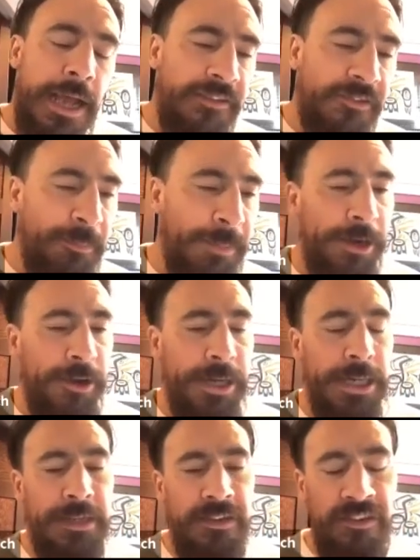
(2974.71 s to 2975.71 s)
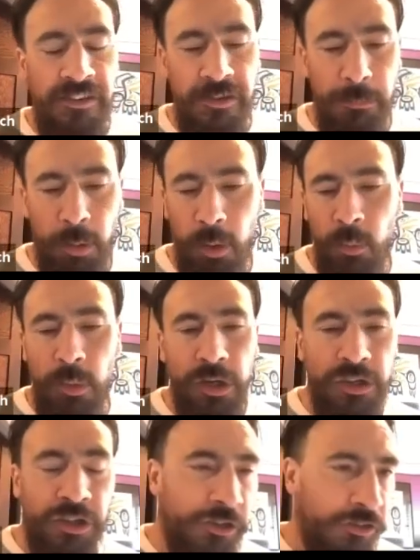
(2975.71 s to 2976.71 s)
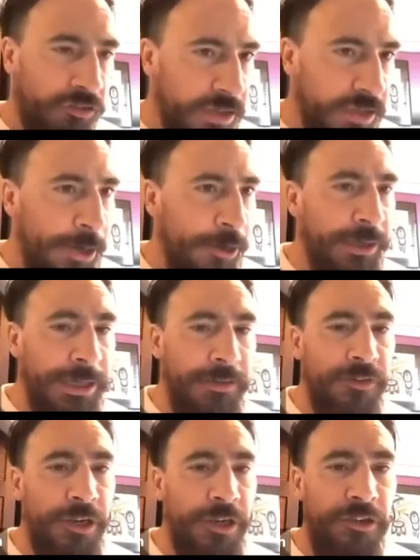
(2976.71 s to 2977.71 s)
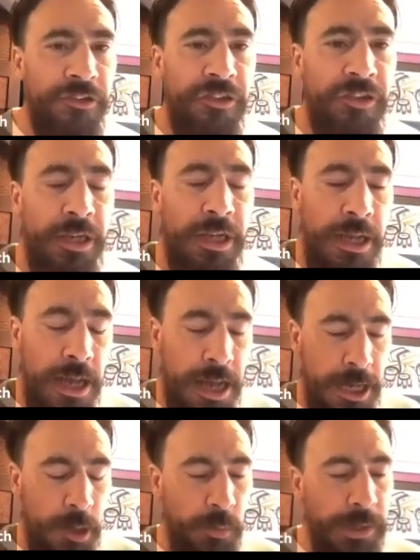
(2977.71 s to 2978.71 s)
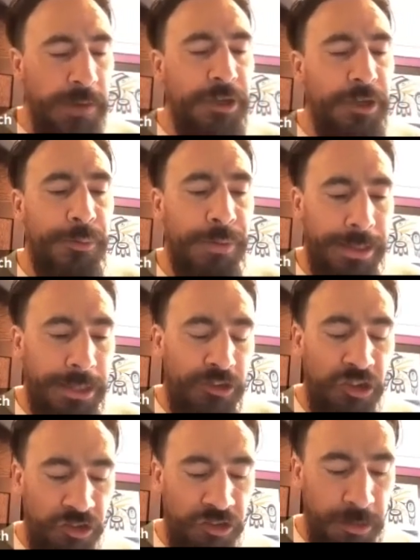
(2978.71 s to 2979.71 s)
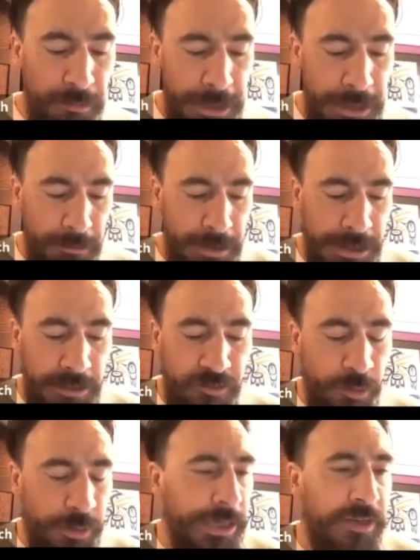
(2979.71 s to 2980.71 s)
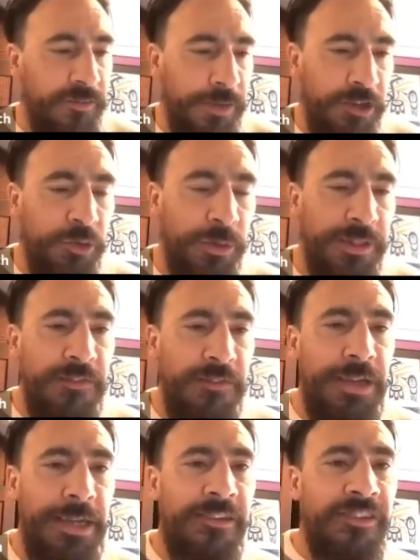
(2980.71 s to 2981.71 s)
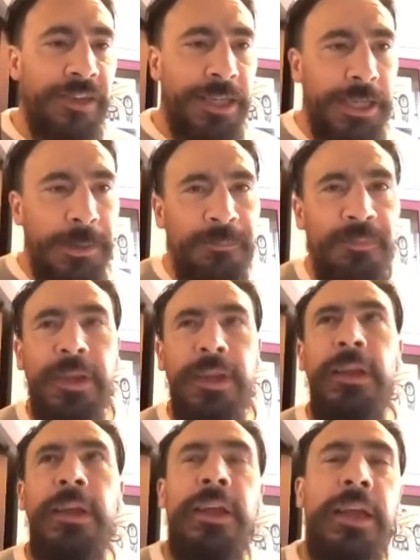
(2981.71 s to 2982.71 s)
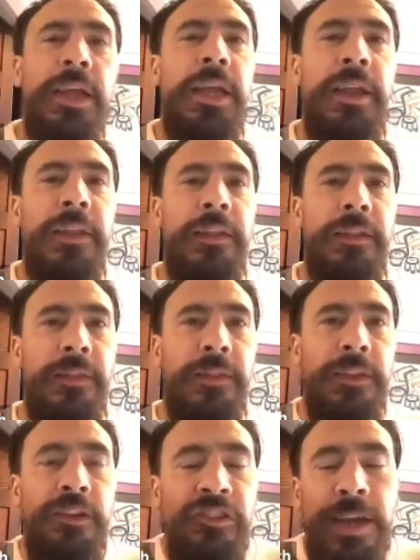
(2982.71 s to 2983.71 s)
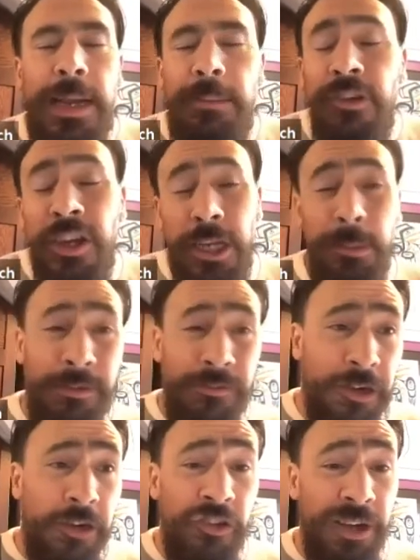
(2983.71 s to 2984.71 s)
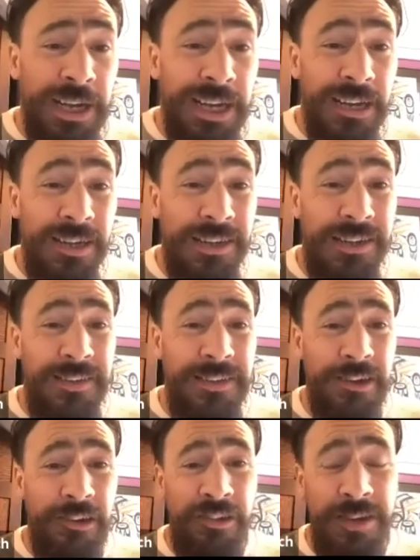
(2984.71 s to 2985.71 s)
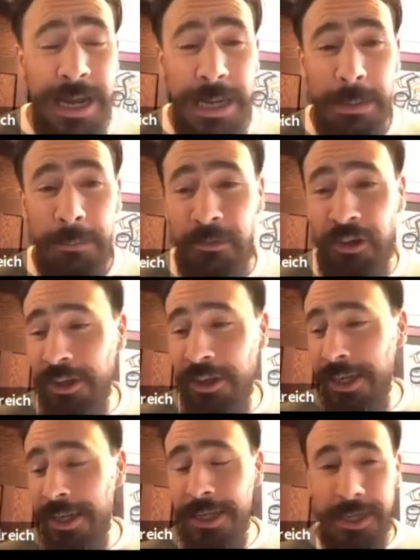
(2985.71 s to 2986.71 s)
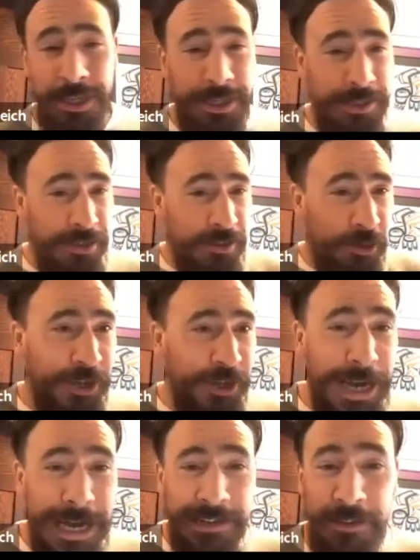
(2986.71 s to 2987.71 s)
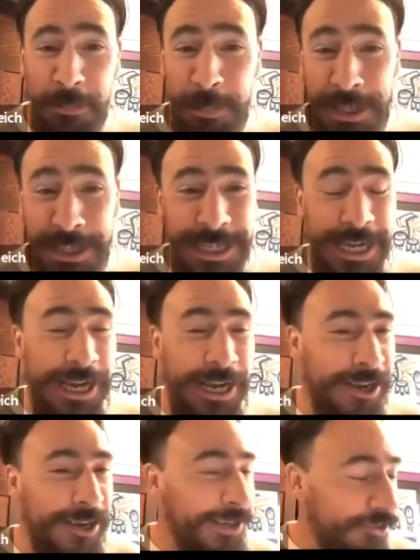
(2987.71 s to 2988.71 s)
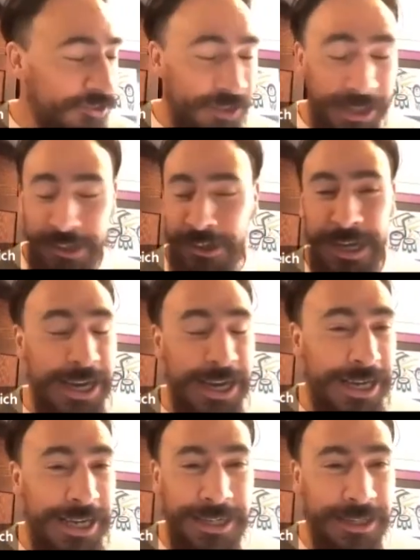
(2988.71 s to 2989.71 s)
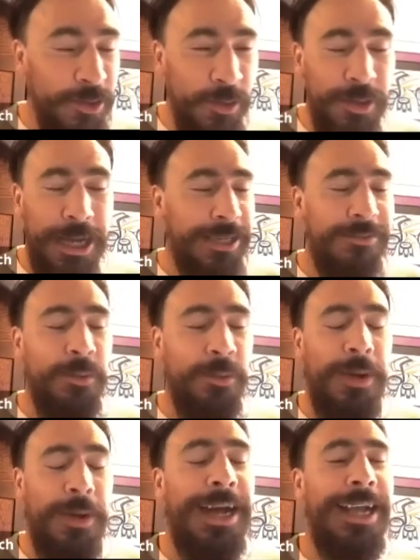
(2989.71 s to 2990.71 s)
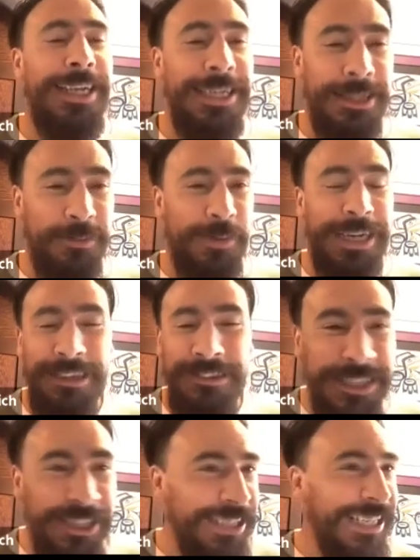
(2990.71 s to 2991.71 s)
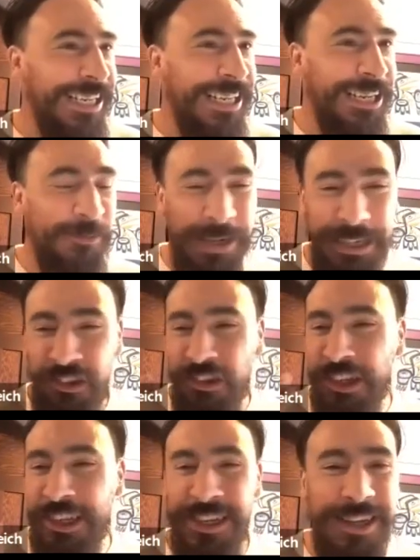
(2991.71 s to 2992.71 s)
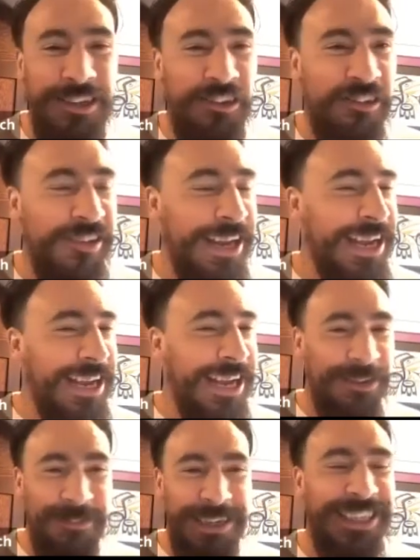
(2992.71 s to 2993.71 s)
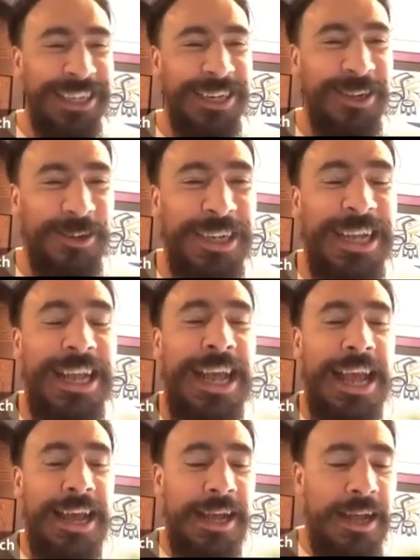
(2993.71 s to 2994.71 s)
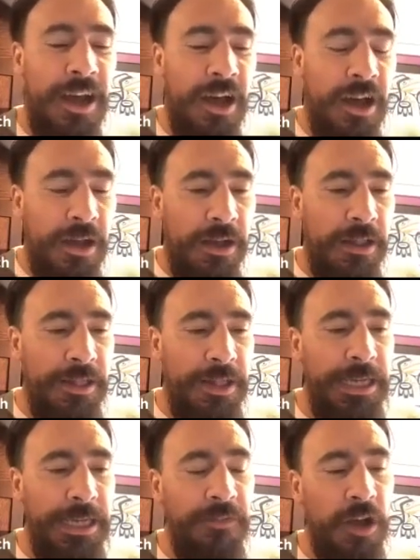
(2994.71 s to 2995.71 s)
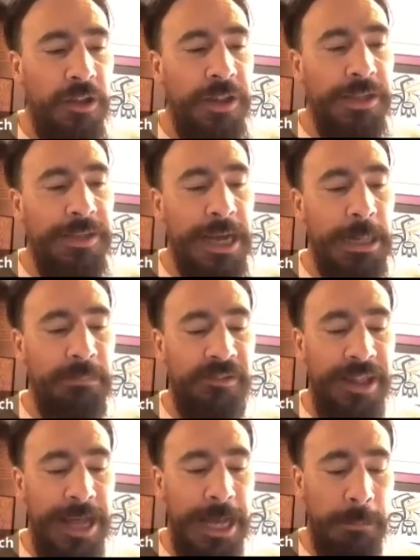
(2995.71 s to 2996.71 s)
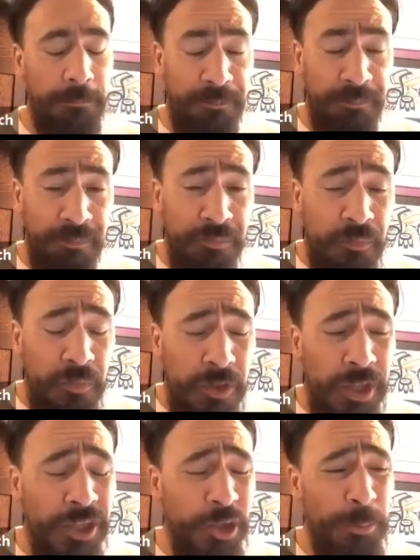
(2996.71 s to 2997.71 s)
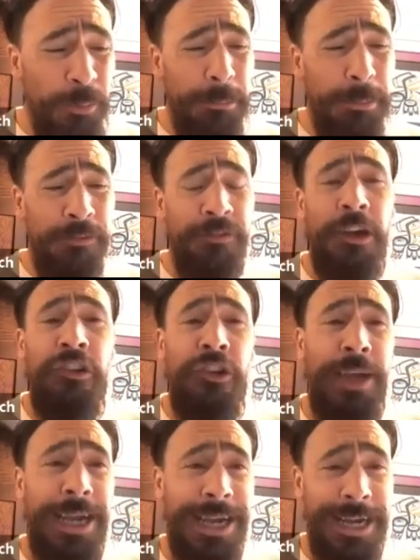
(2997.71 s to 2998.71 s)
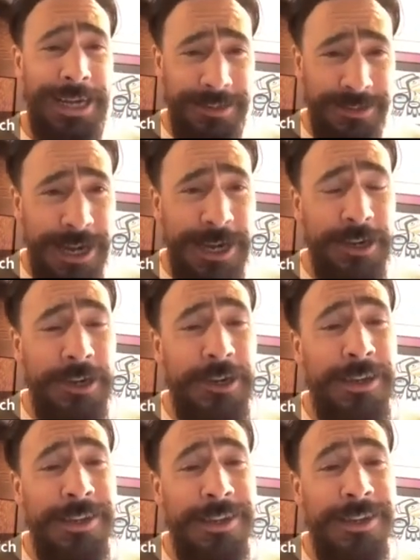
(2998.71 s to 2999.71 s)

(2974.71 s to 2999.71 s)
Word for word: as parents, support workers, caregivers, uh, whatever your relationship may be to an individual with FASD, there's times you're going to be frustrated. There's times you're going to throw your hands up in the air and shake your head and go, why? When is he going to get it? When is she going to understand? What, you know, think of all the times that you may be frustrated and tired.